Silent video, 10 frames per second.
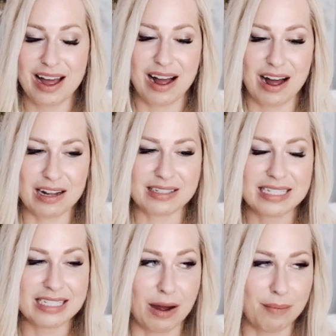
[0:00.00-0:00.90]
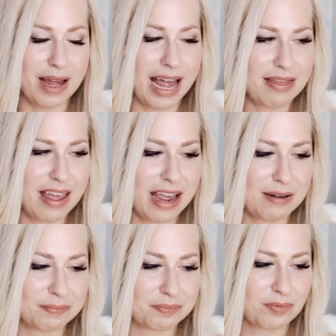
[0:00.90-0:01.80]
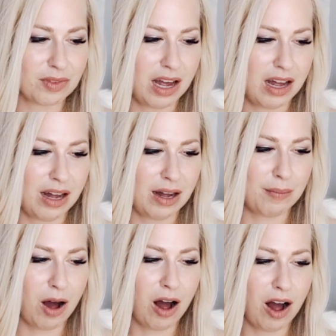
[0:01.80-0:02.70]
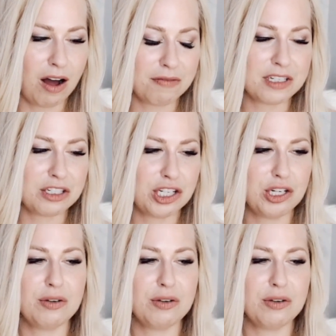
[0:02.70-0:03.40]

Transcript: And then often too,